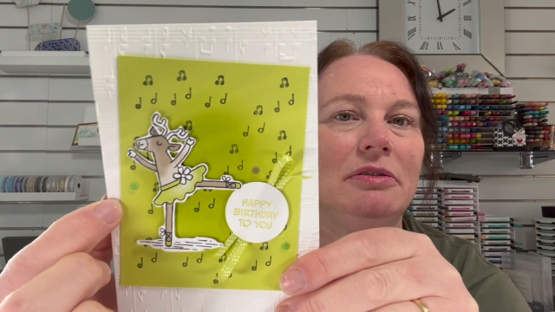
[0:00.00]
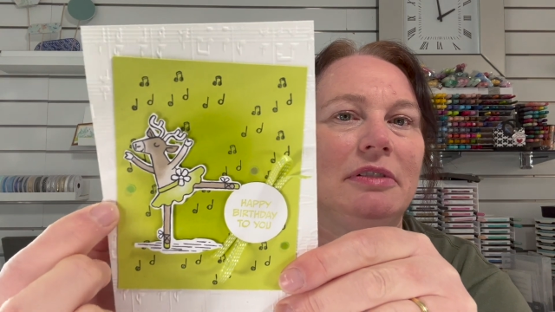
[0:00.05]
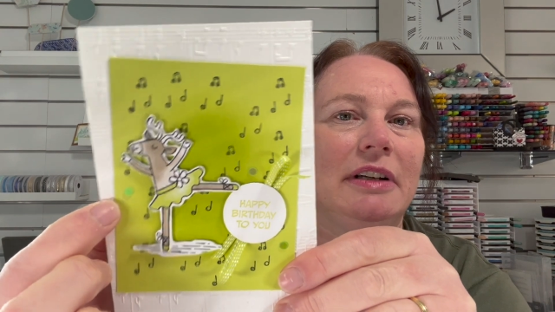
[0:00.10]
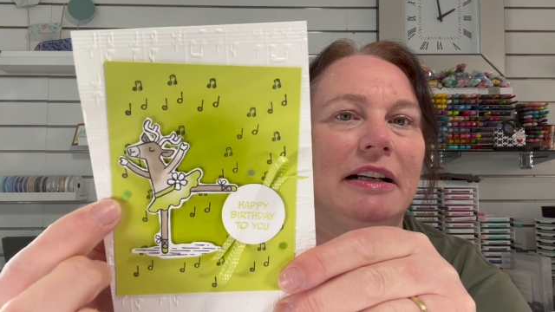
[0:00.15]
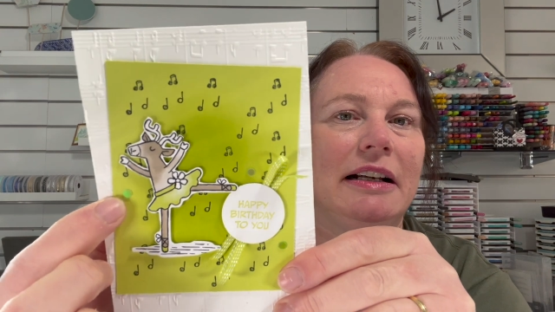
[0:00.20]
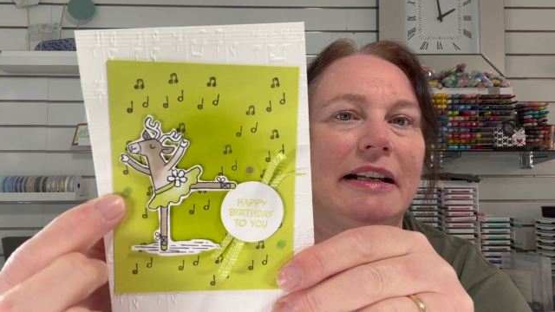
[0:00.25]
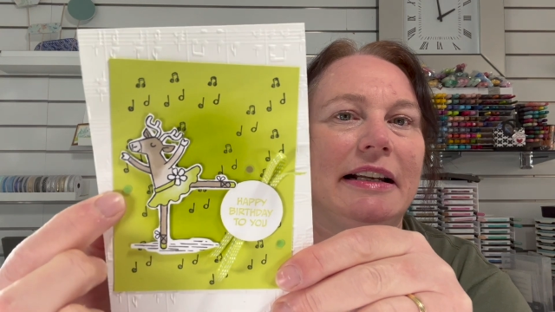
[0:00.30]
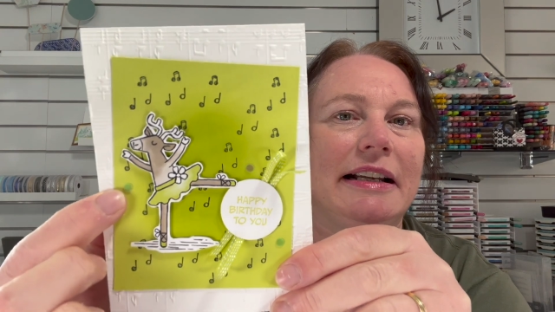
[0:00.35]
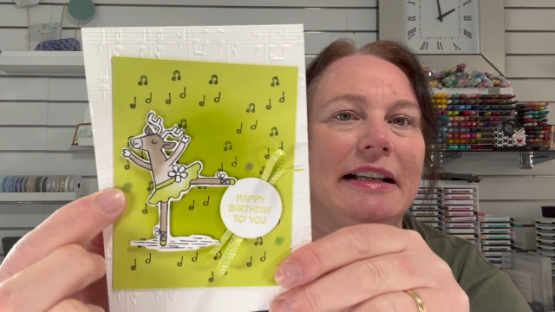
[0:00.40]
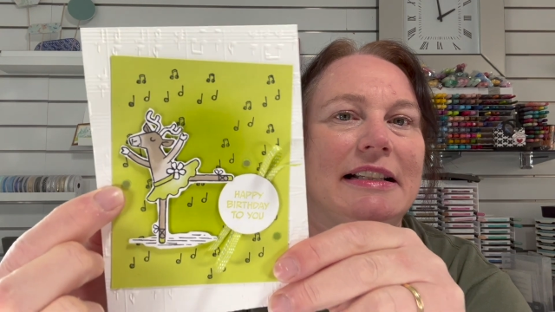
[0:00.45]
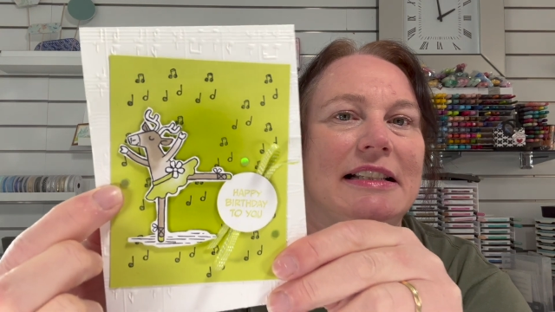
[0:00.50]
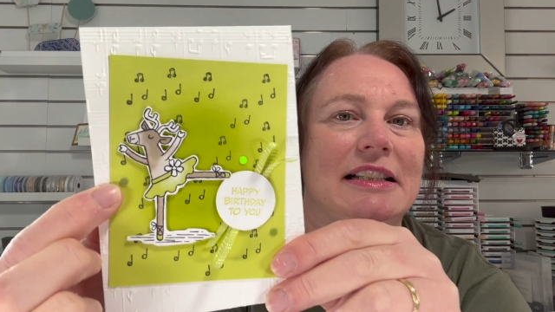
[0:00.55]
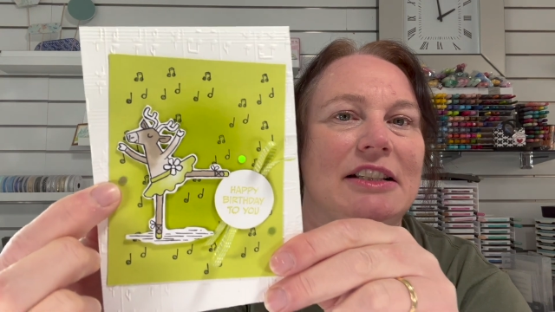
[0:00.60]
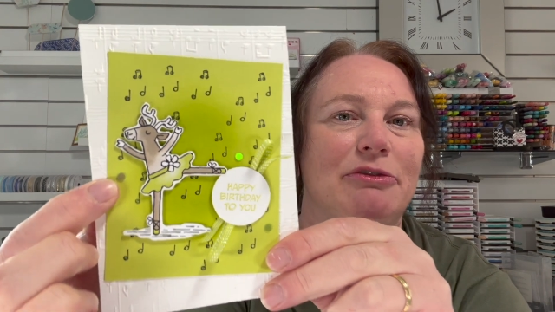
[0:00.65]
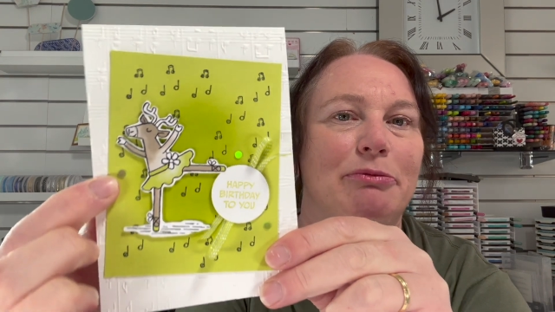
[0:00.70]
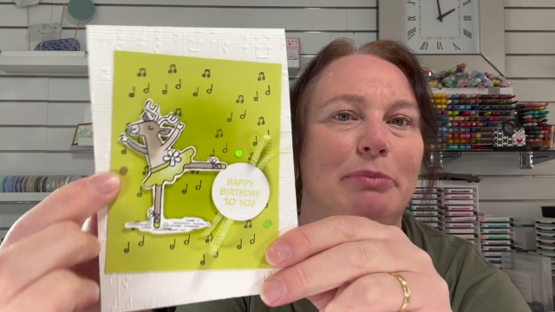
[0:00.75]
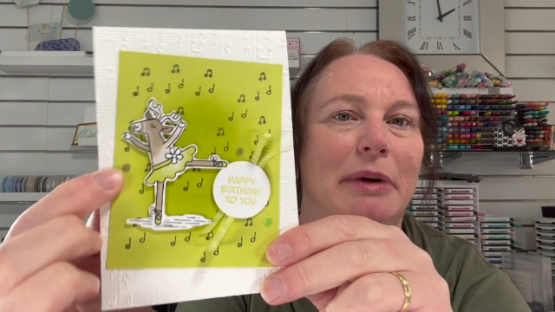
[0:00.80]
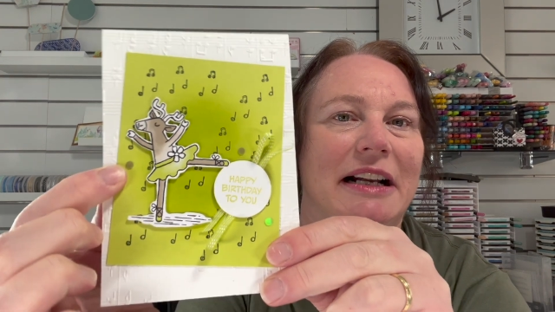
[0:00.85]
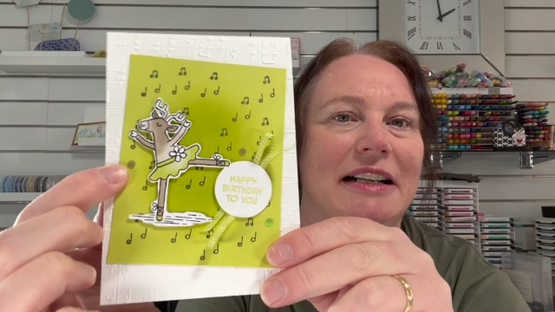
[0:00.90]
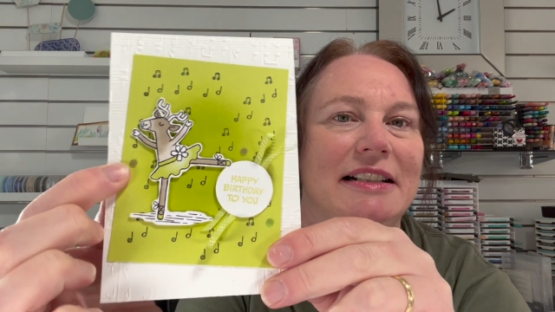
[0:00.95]
adhesive
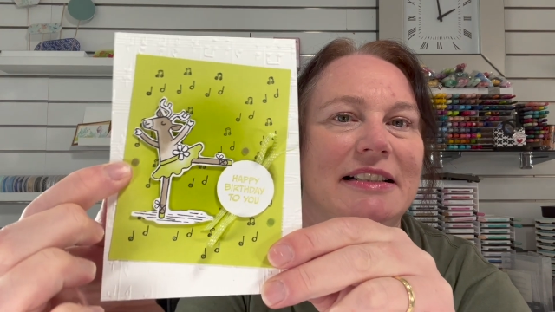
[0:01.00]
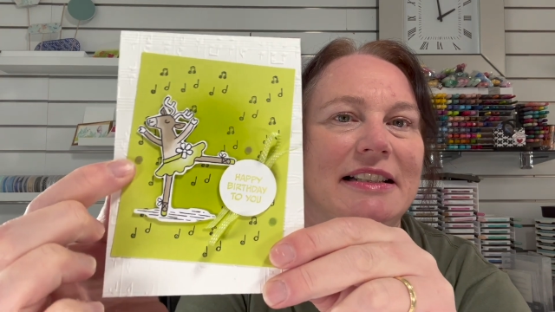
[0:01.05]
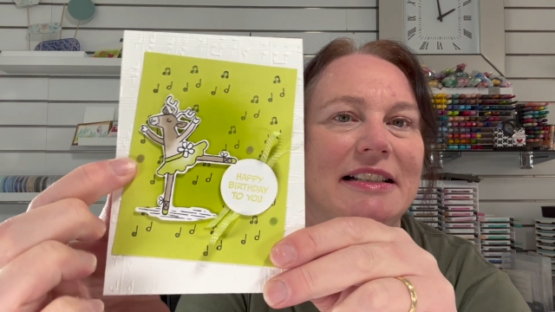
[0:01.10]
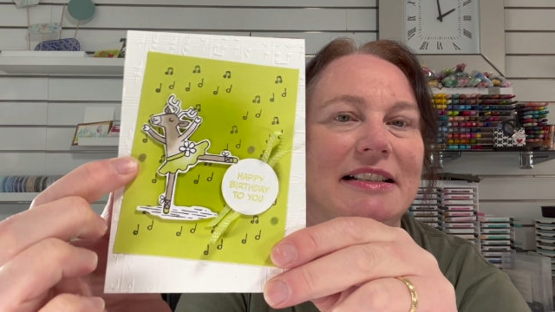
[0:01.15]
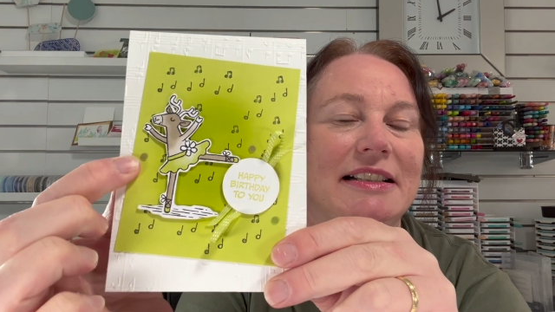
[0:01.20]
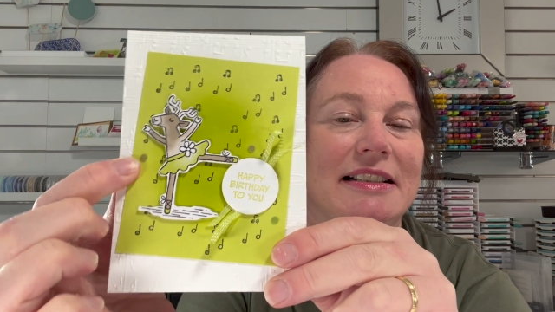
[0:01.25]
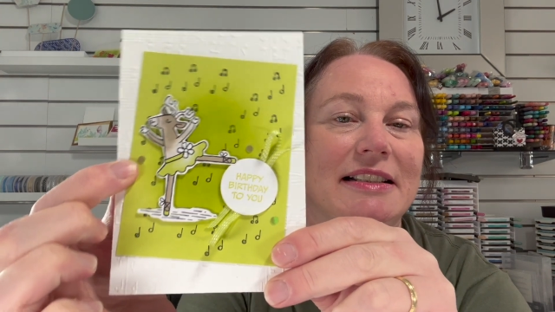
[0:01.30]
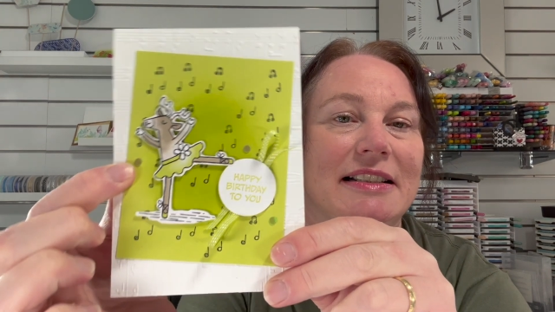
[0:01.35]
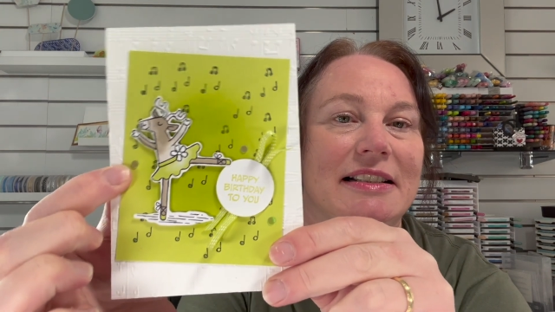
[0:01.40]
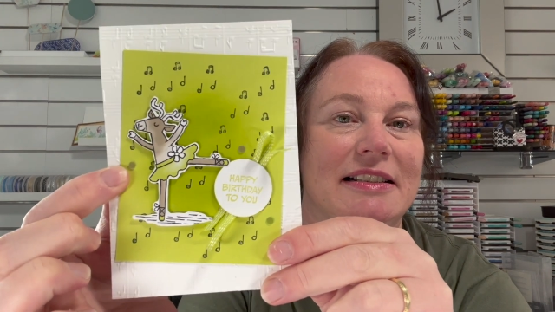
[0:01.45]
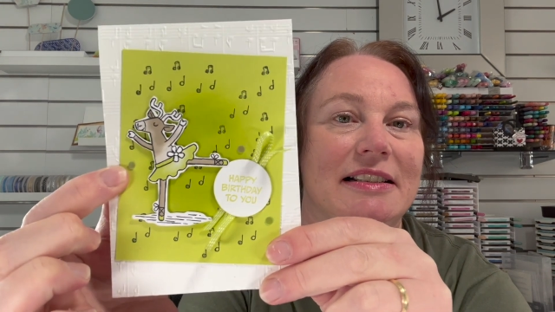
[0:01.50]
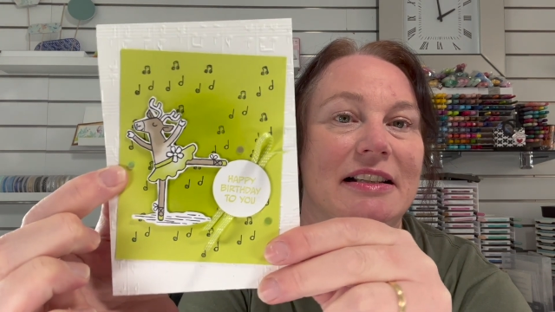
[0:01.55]
back discs